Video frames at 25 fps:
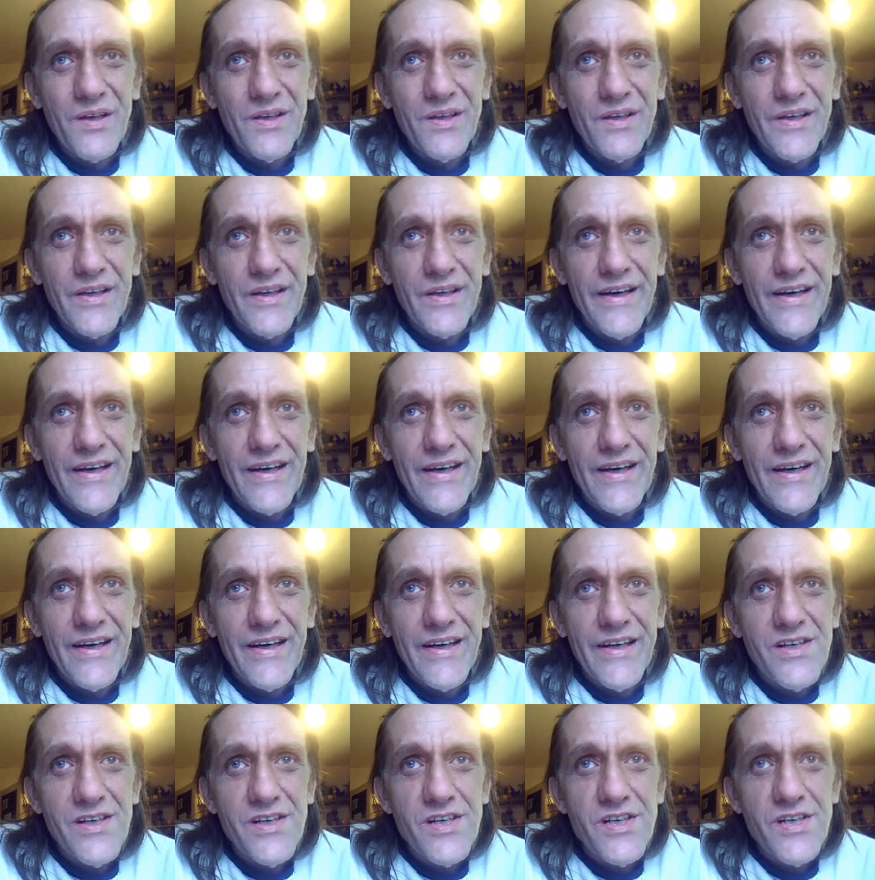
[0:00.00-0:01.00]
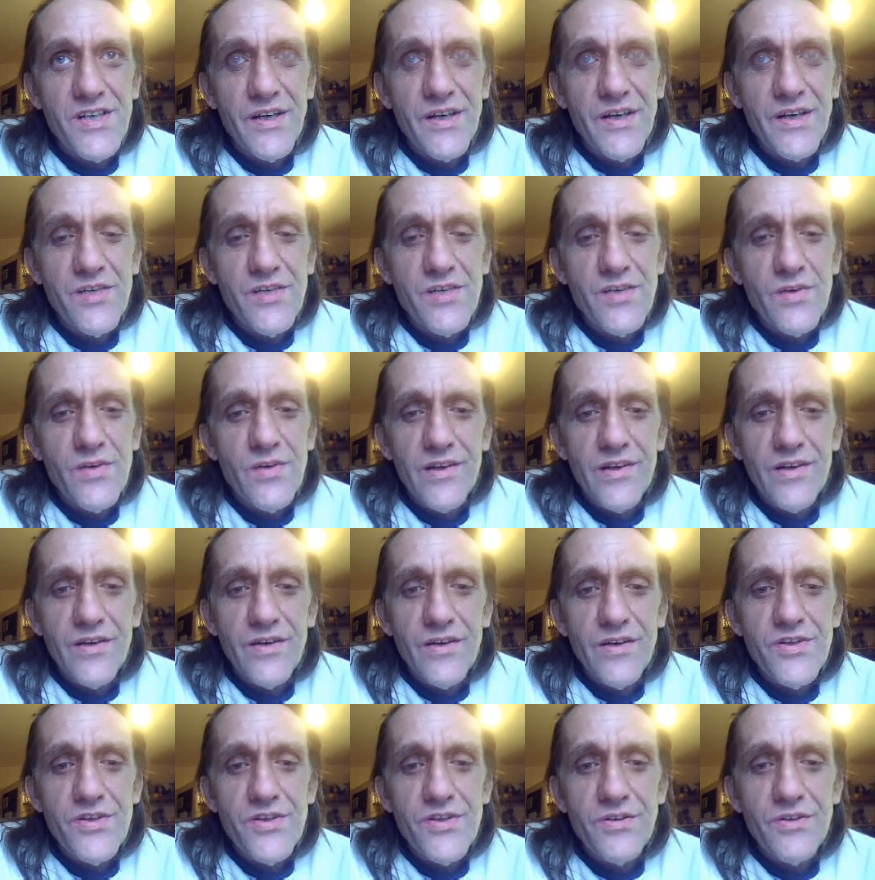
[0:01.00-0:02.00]
Yeah, it's uh, it's one of
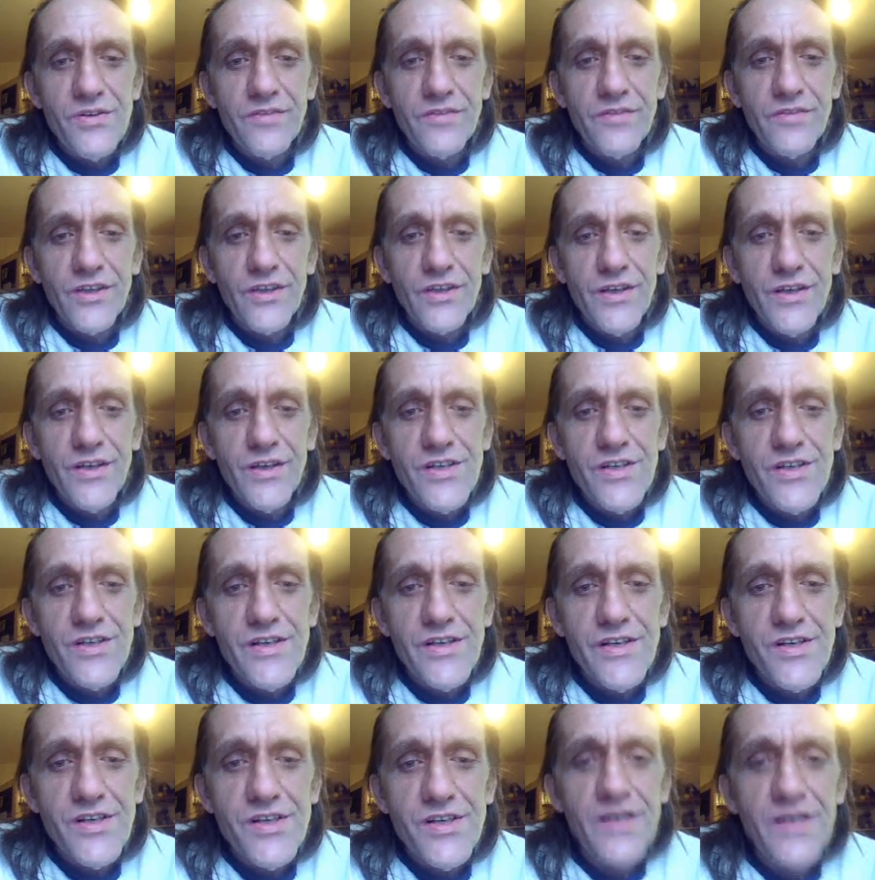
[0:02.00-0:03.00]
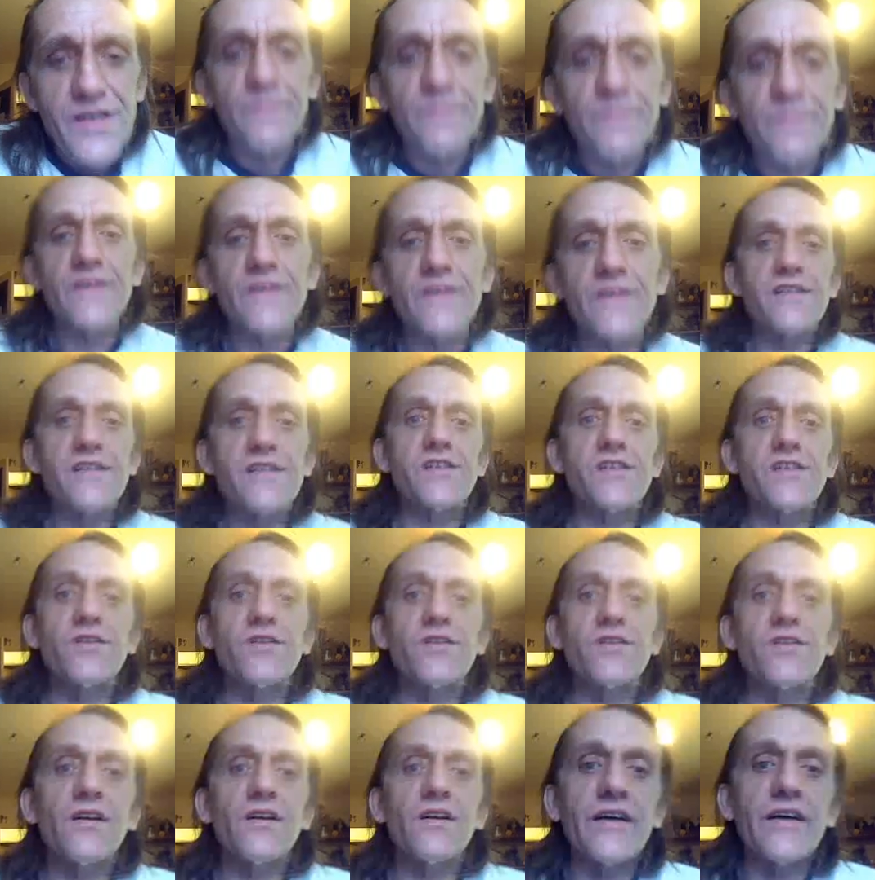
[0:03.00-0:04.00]
those sort of drugs. It's um, it's, it's
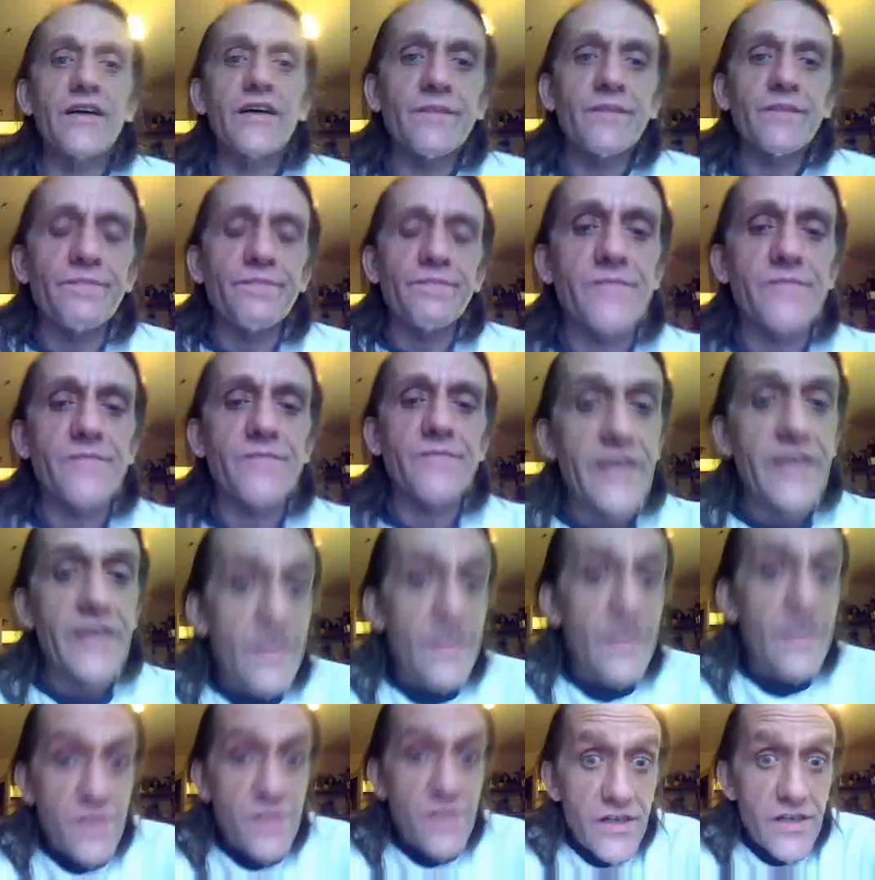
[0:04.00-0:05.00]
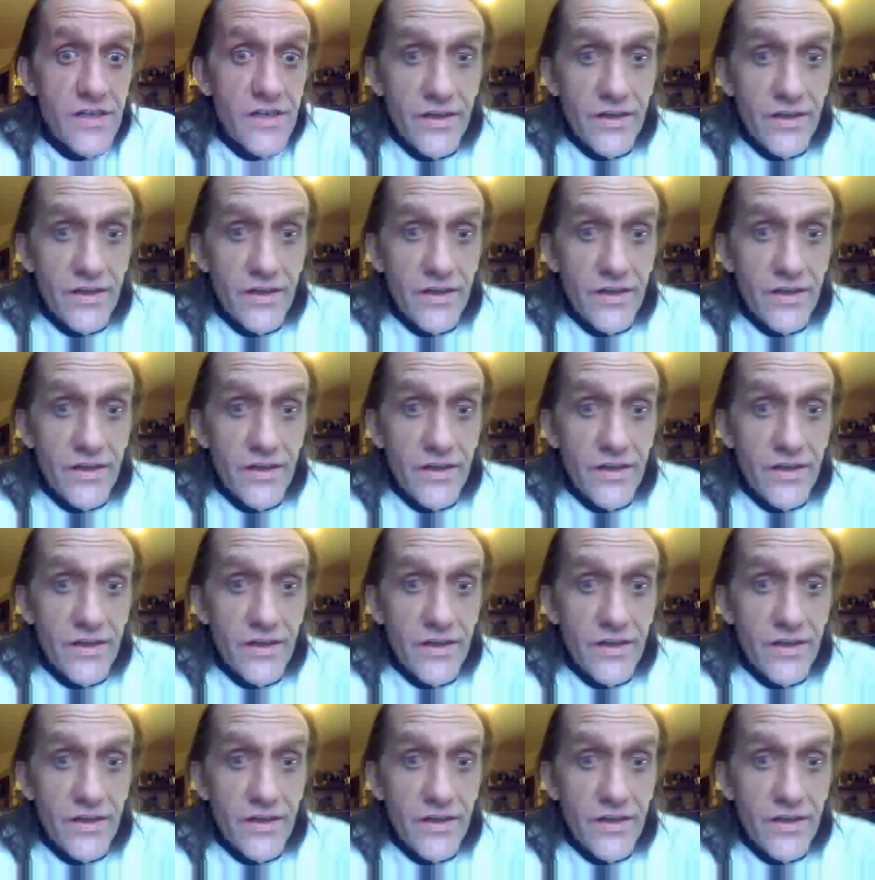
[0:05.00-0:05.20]
not like DMT,